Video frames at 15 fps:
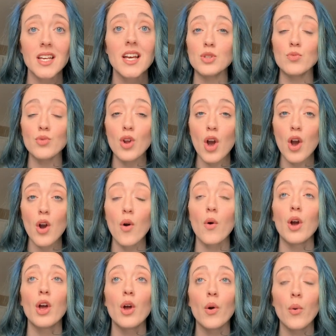You know
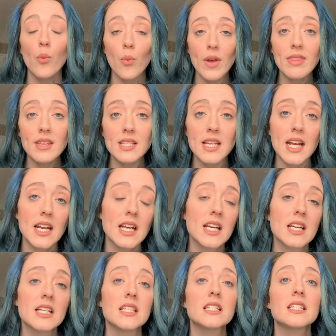when the date
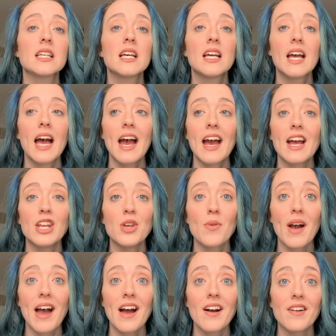is, and you
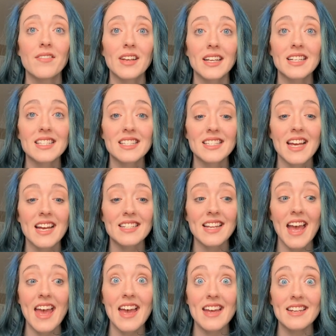have like a set
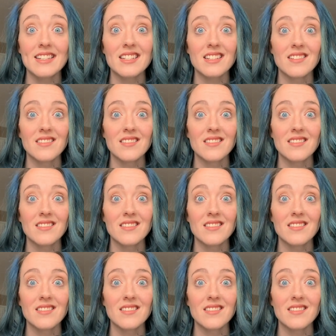end